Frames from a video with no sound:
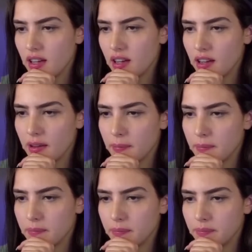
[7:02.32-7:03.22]

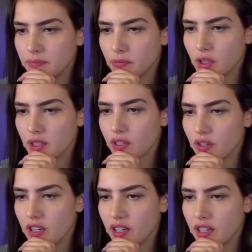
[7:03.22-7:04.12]
Um, what's
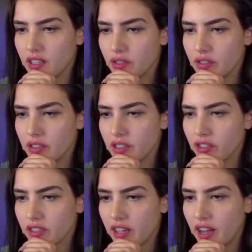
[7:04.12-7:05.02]
going on? It
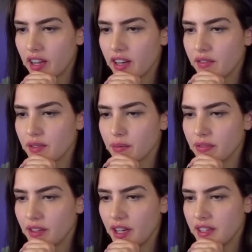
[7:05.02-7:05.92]
looks like I could have some
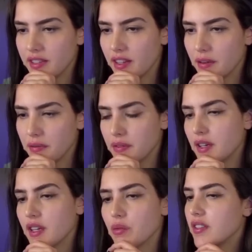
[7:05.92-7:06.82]
funny stuff
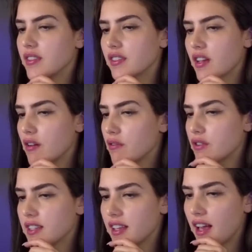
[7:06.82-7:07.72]
with
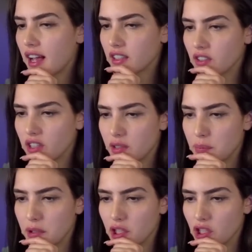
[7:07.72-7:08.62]
discovery attacks on this
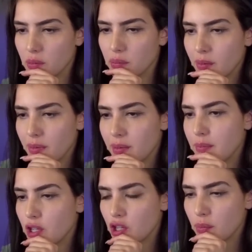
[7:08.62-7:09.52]
bishop. Maybe
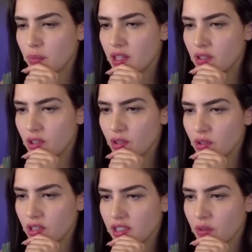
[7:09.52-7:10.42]
bishop
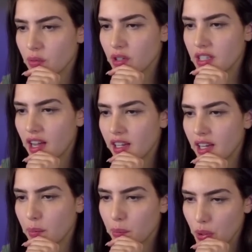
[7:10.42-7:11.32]
e2, because then we're
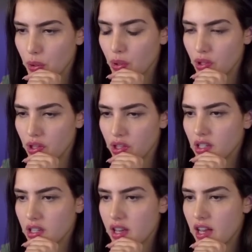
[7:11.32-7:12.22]
attacking both.
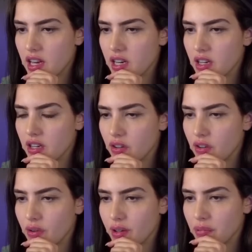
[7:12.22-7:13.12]
Yeah, I don't
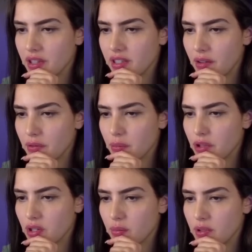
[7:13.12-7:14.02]
know what he plays after
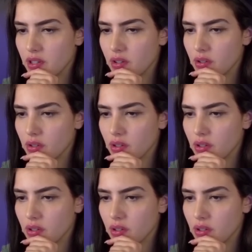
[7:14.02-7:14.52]
bishop e2.